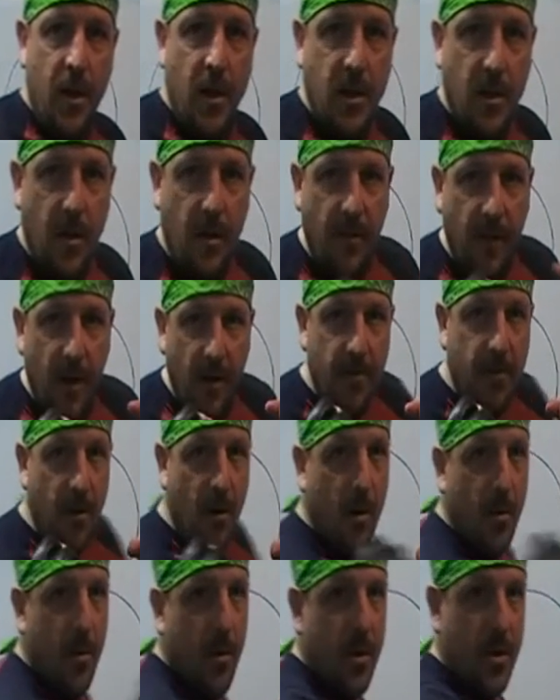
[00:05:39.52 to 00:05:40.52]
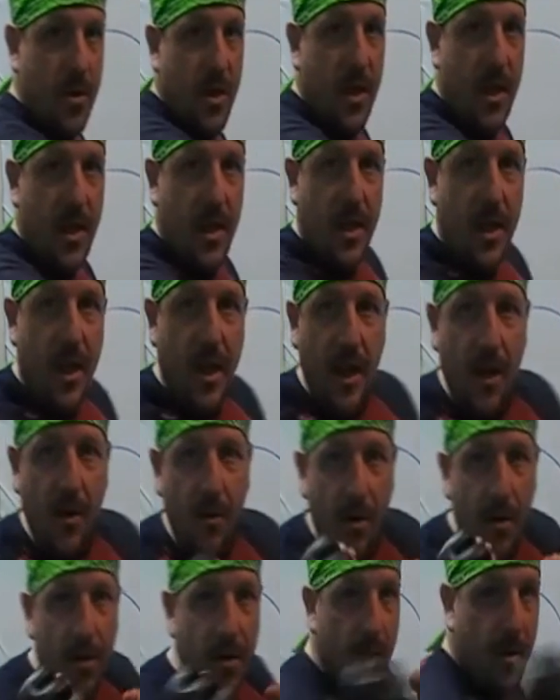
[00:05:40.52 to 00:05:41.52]
So if I throw a punch here
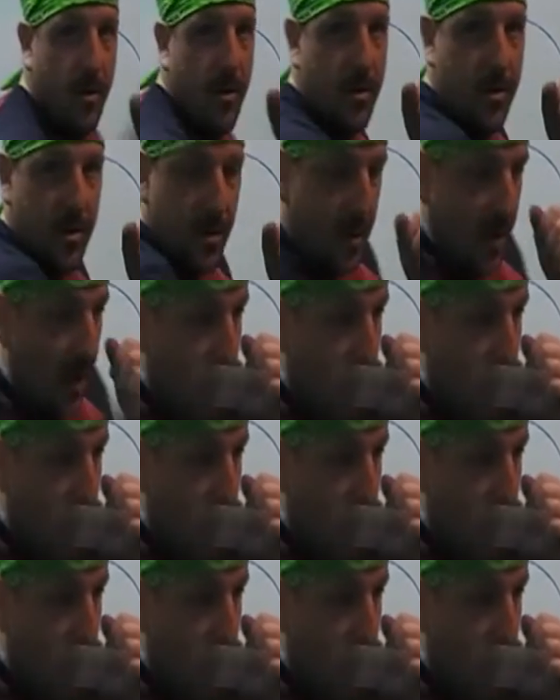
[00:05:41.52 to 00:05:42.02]
now, just